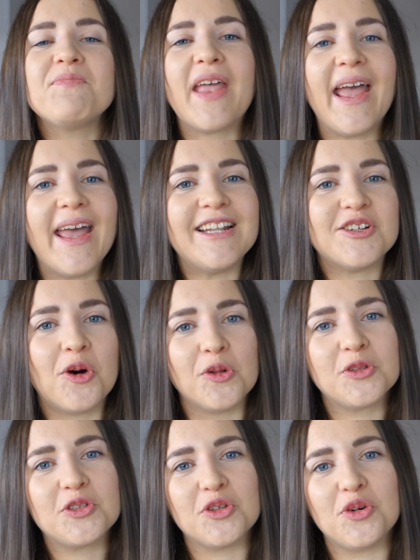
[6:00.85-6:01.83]
And
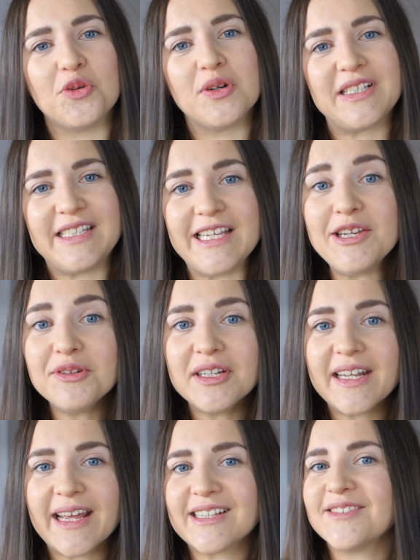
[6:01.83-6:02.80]
also see you in
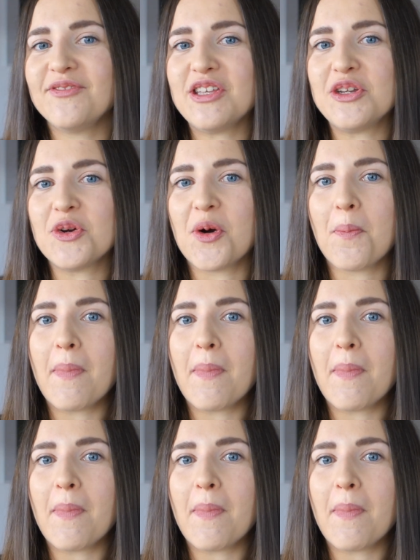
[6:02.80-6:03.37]
the next video.